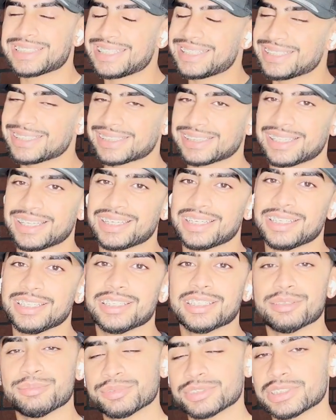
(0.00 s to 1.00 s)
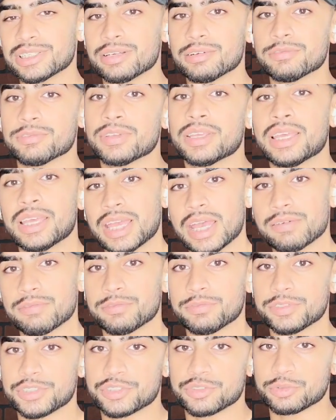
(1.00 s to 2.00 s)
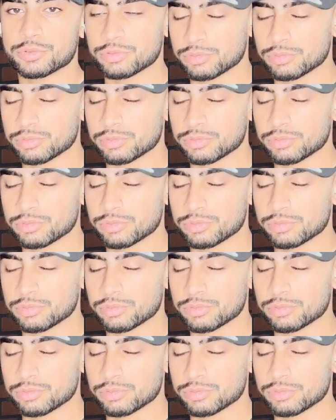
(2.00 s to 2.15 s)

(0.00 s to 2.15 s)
and the client themselves have a visual